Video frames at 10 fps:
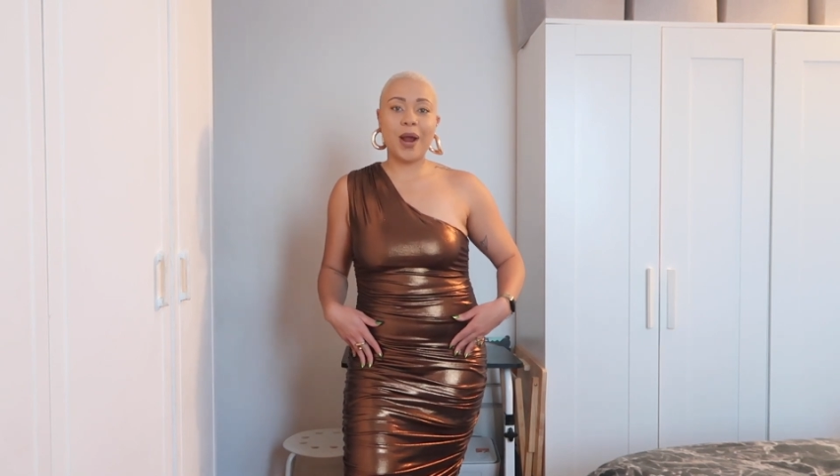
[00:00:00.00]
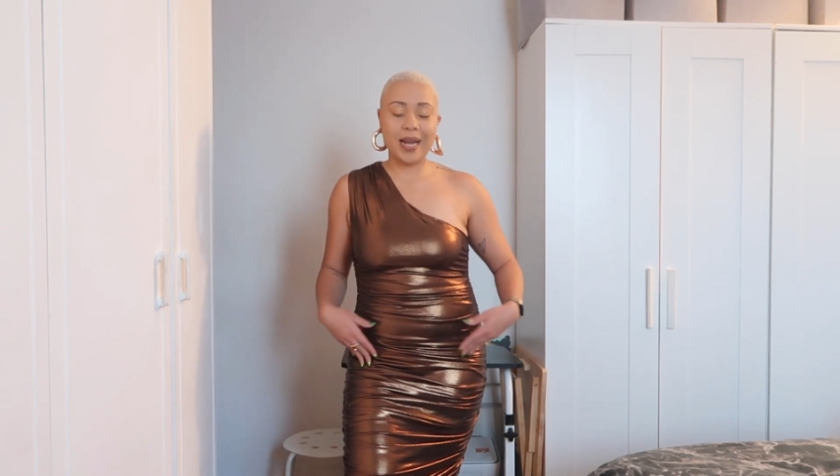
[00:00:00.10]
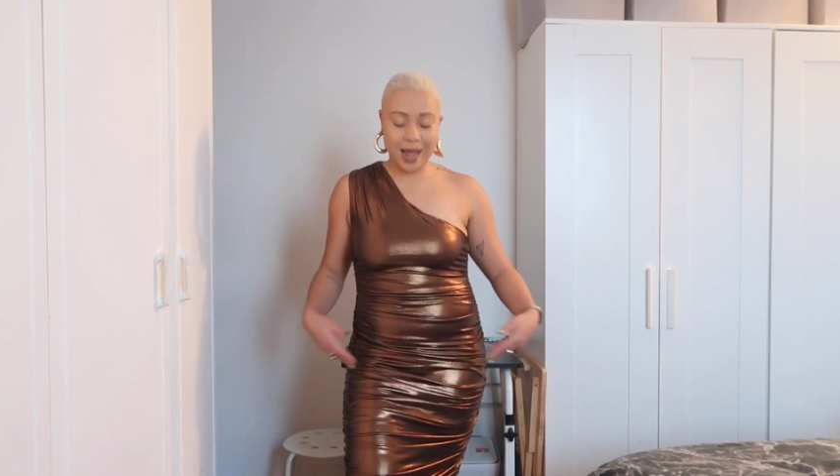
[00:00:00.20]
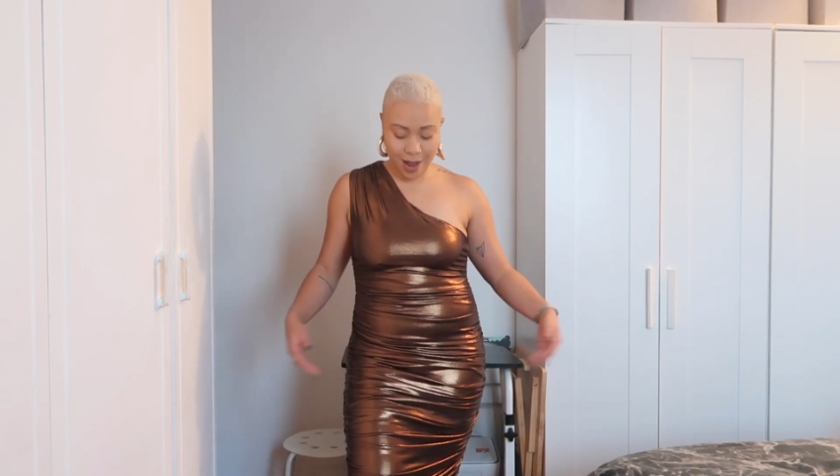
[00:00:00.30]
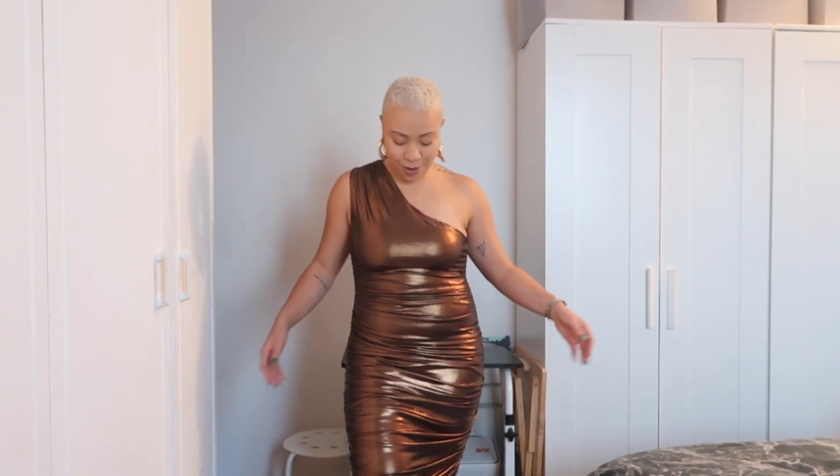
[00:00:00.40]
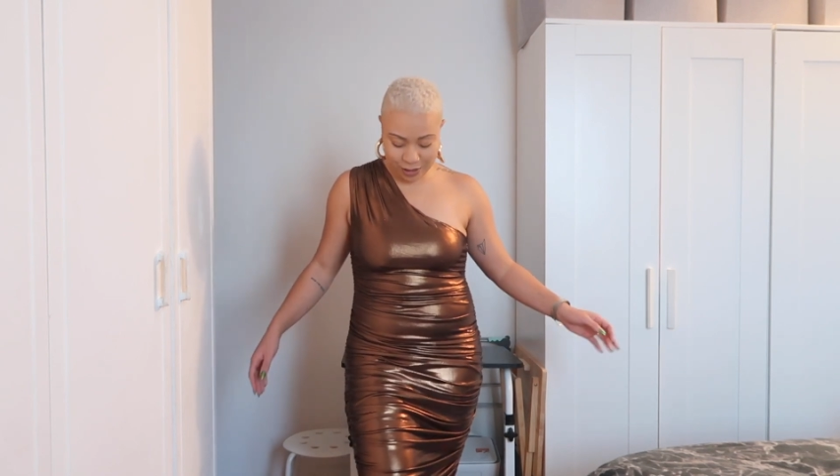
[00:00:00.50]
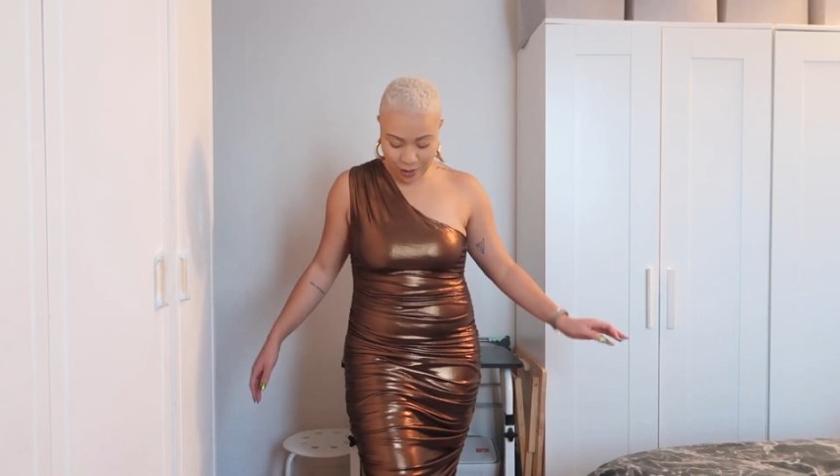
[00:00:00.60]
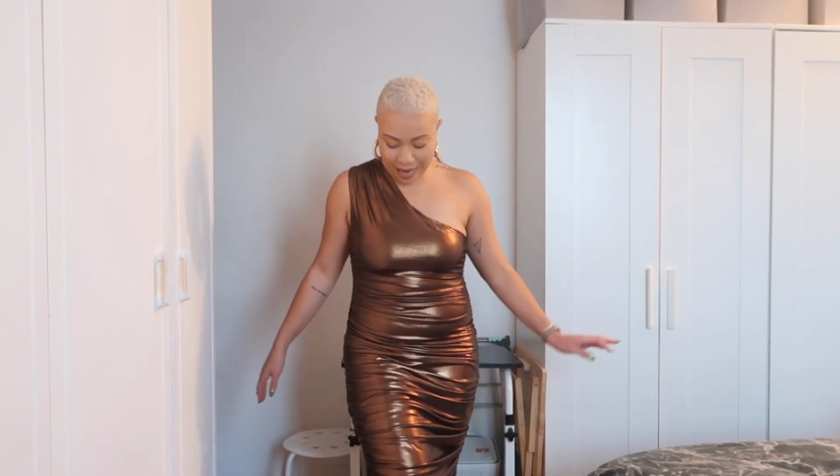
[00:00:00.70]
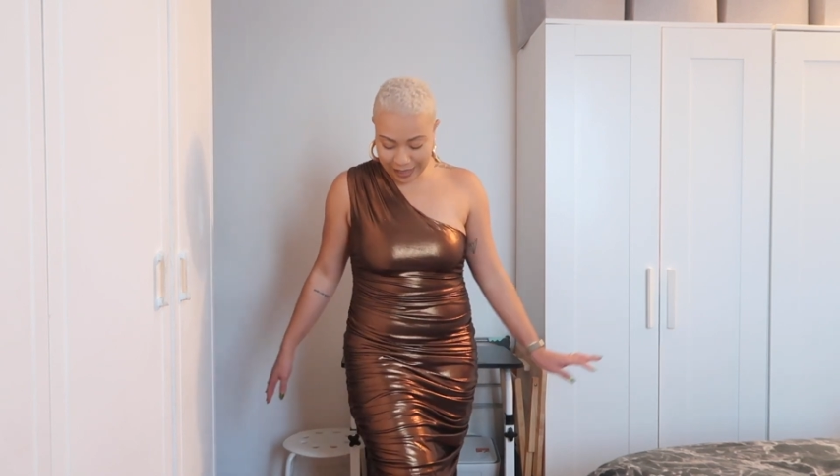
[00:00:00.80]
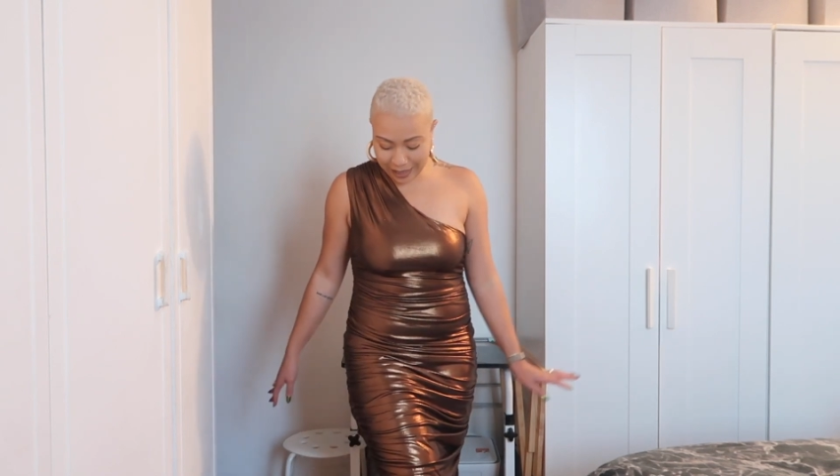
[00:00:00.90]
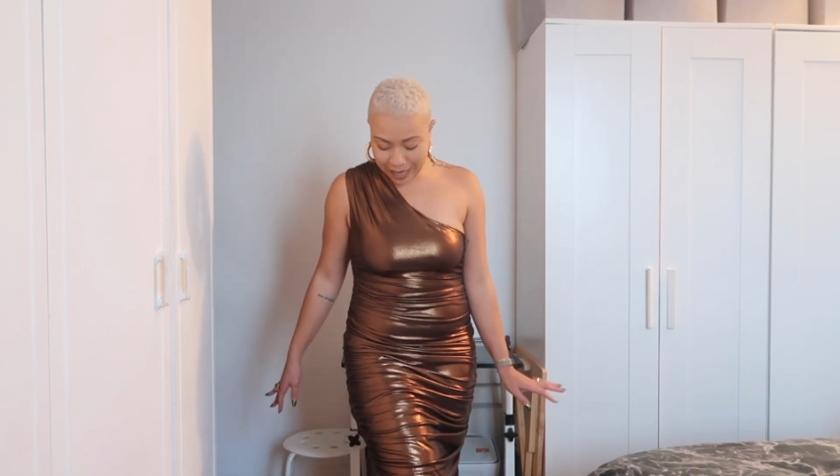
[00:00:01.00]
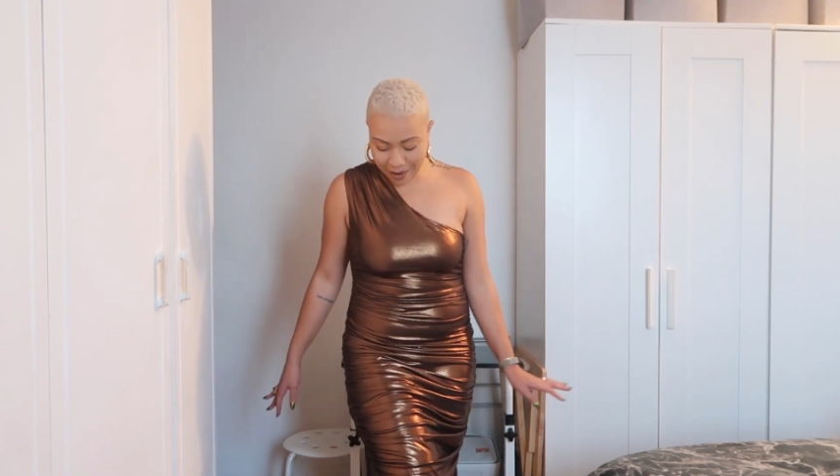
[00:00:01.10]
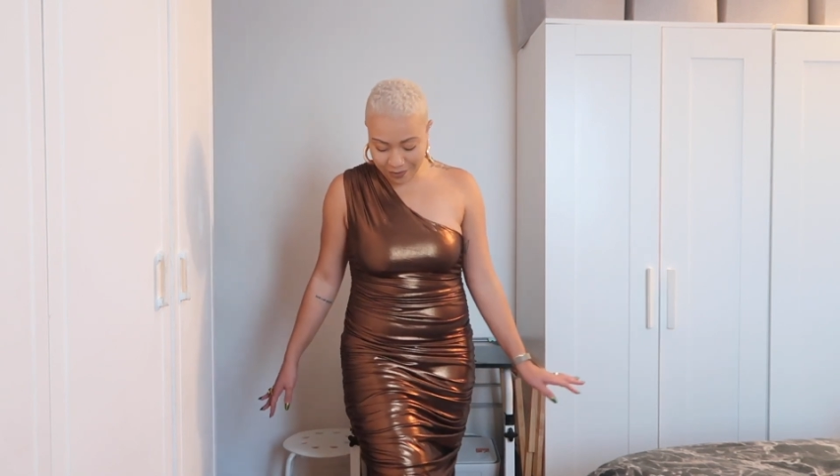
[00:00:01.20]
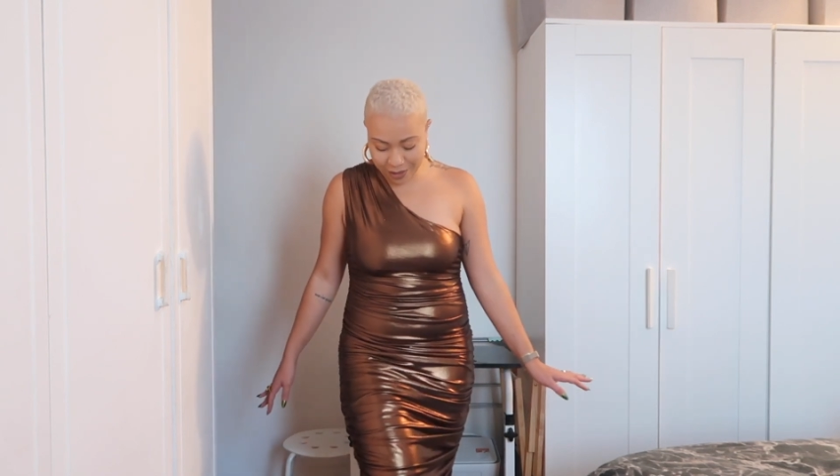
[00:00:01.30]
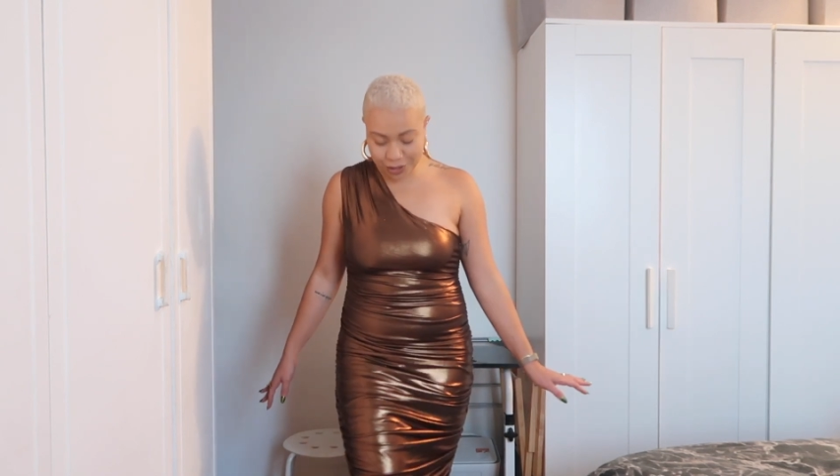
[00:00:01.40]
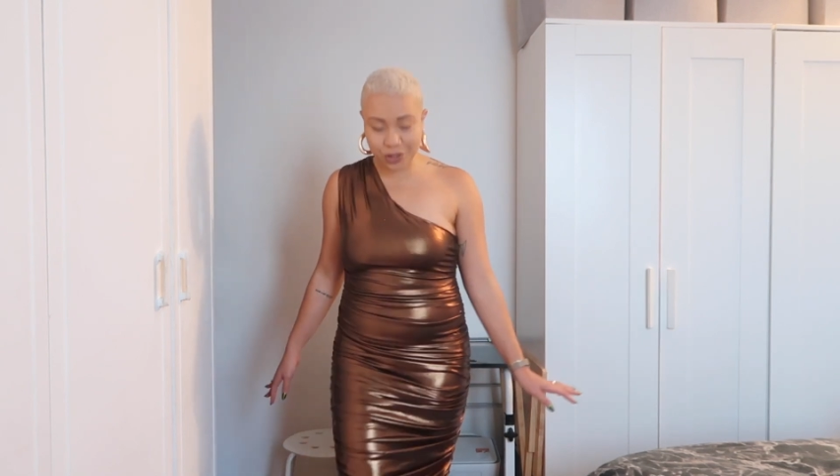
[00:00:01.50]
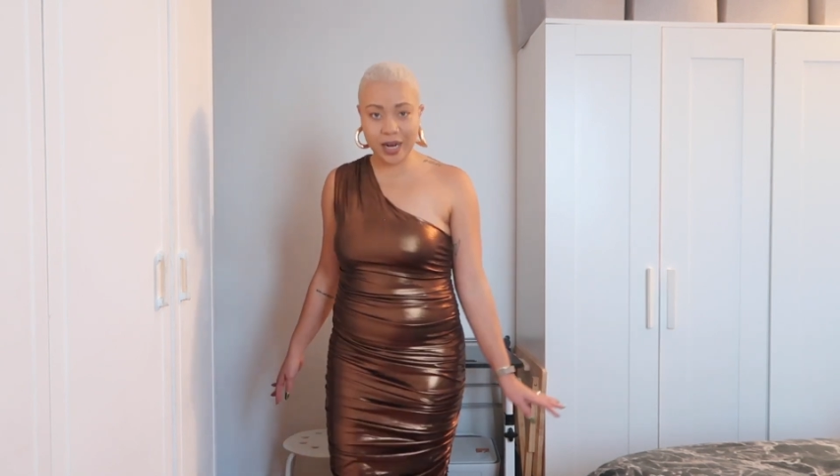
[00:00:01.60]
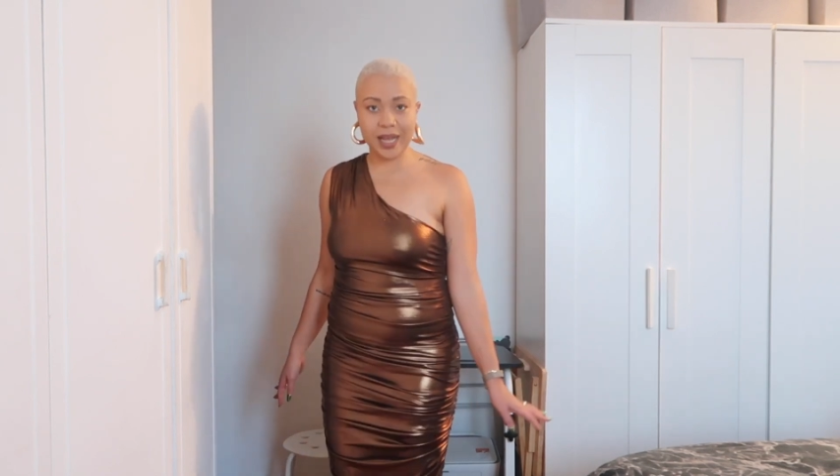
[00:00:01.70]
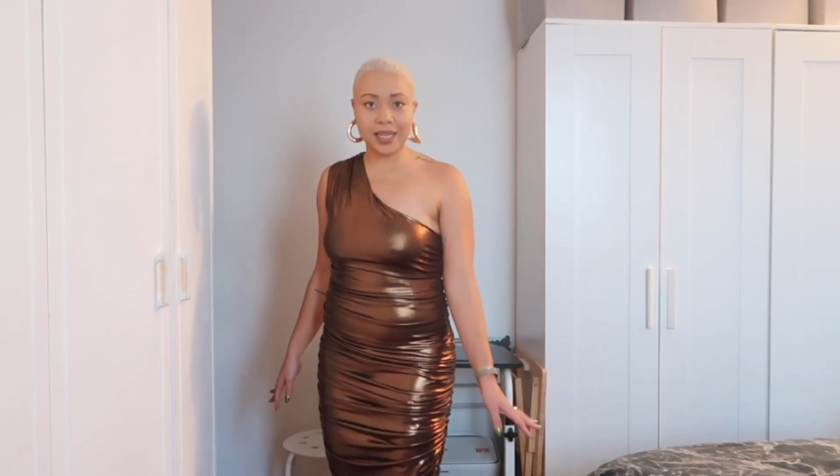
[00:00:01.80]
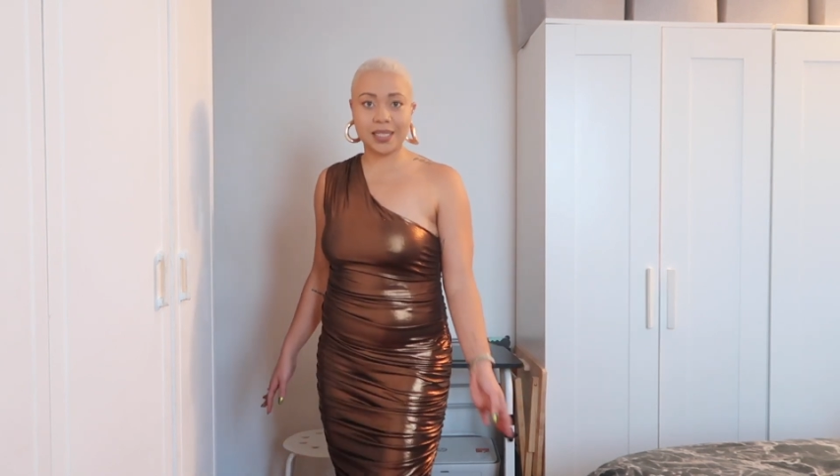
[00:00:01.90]
right now, so I love this
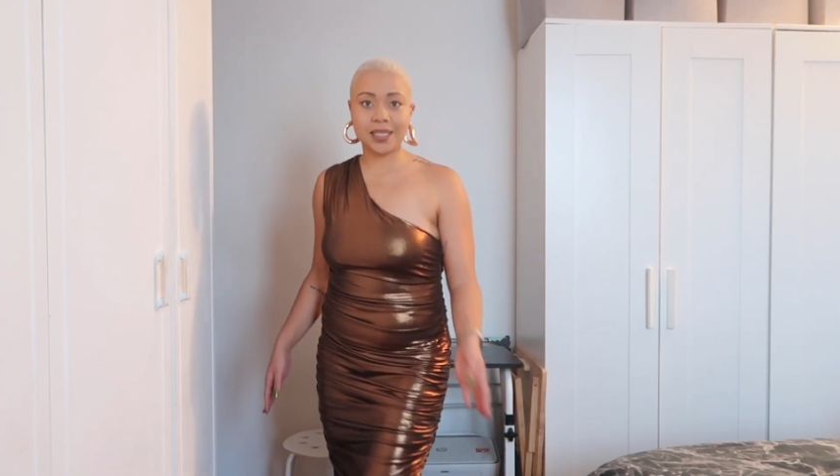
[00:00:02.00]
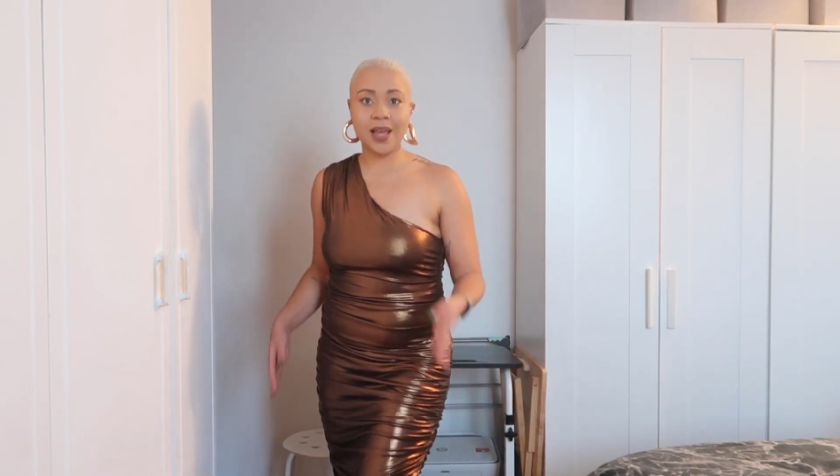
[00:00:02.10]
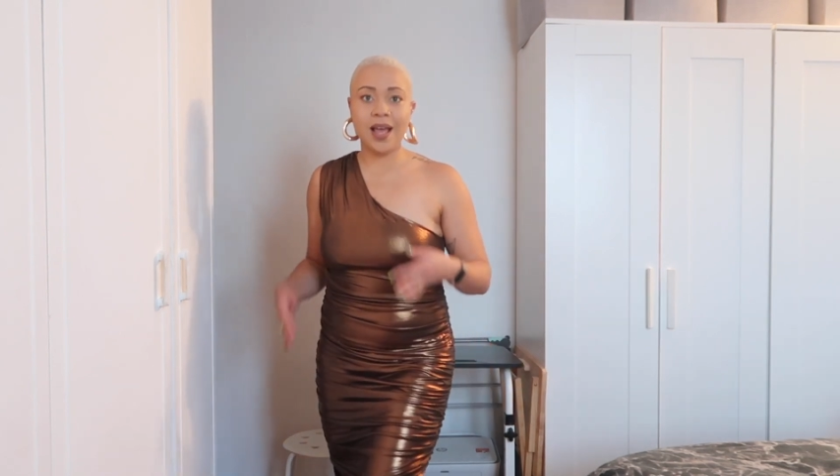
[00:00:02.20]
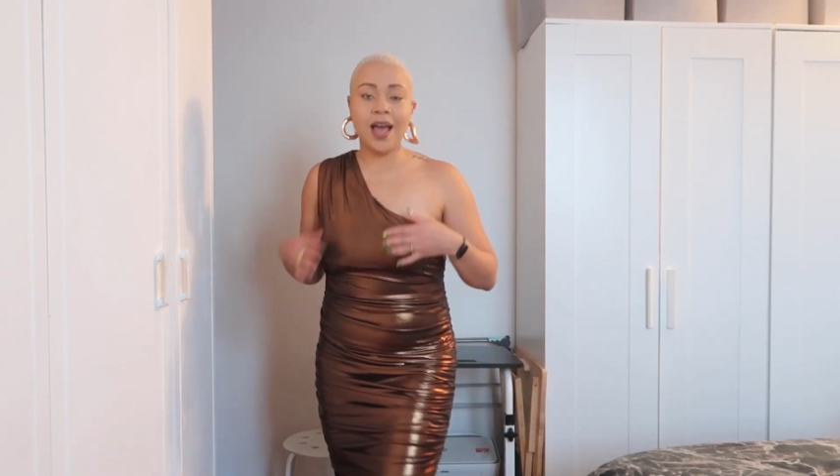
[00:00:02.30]
dress.